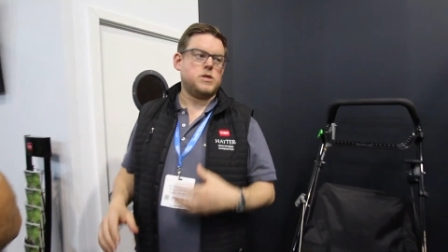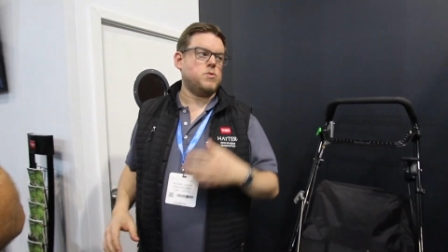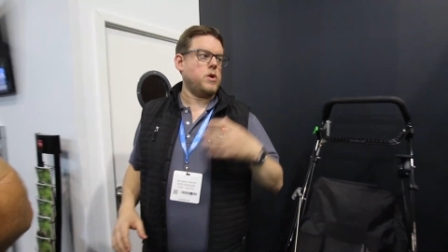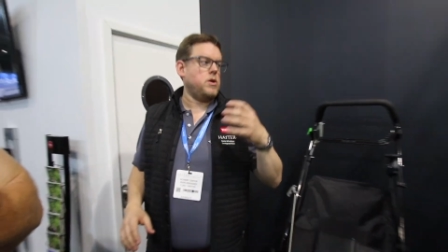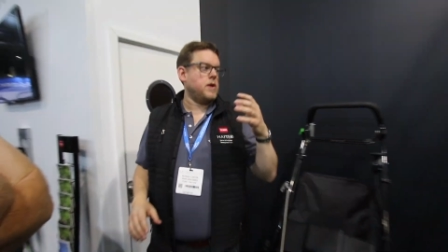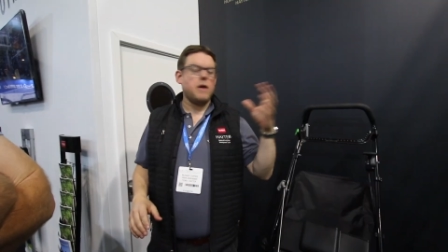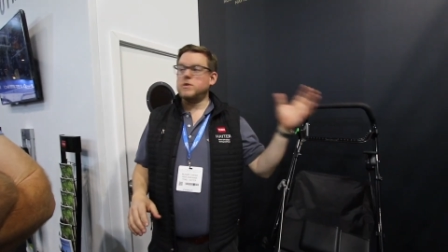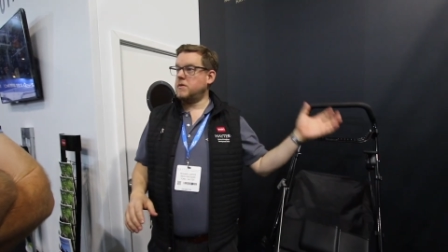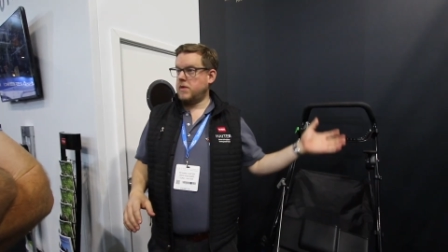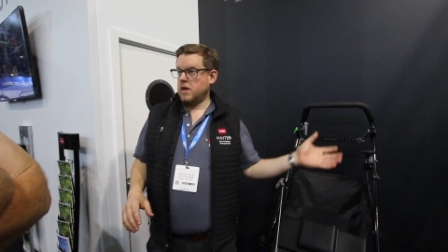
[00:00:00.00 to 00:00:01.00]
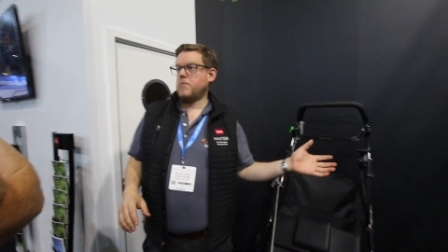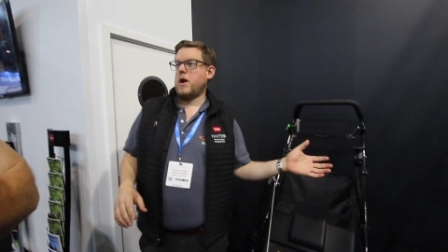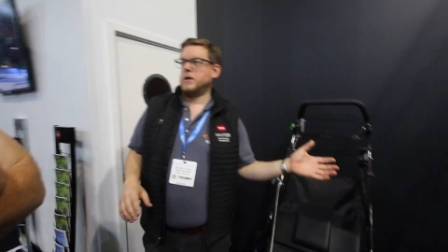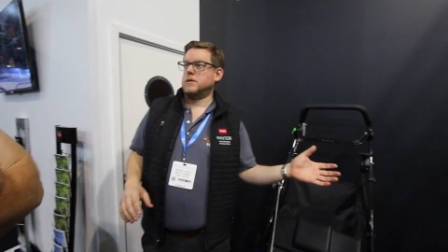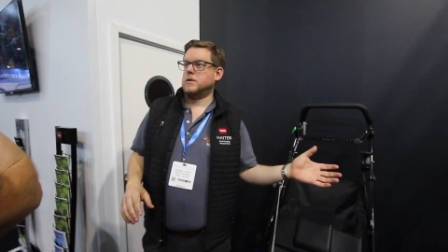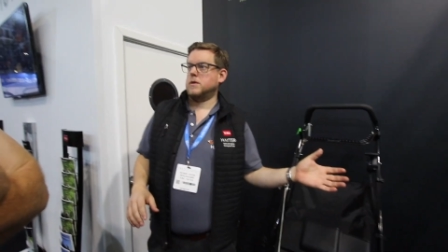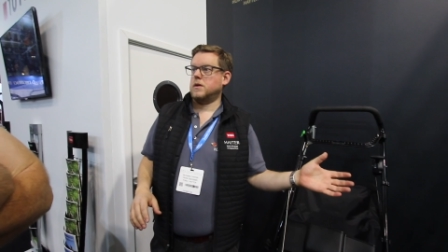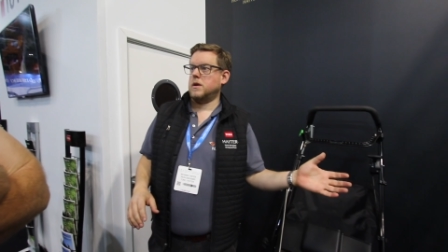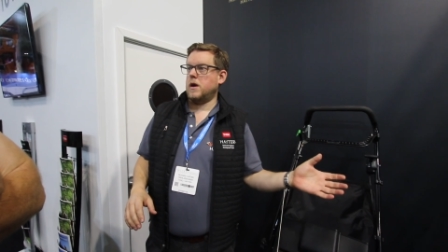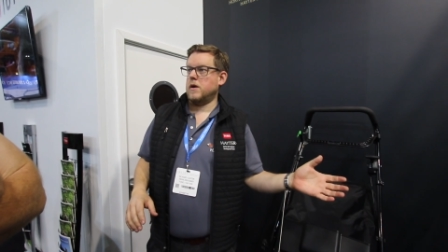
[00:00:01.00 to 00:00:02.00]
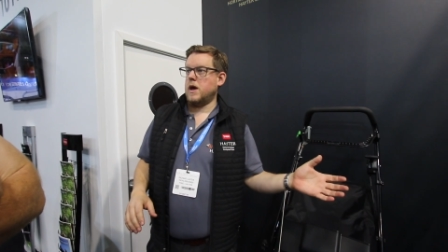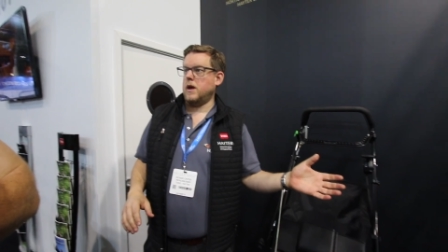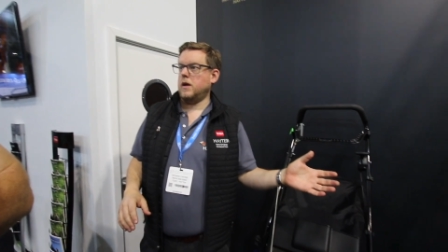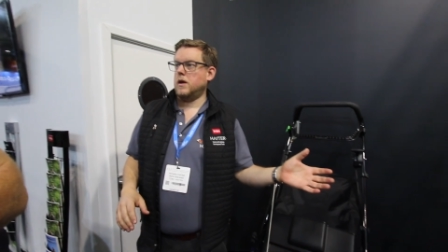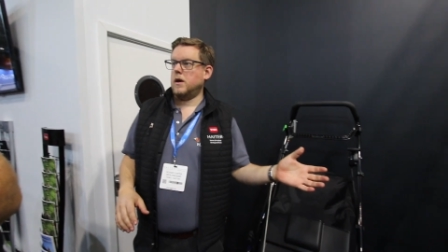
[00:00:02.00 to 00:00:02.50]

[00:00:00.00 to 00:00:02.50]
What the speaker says: which is what you get with some of the other brands. Okay.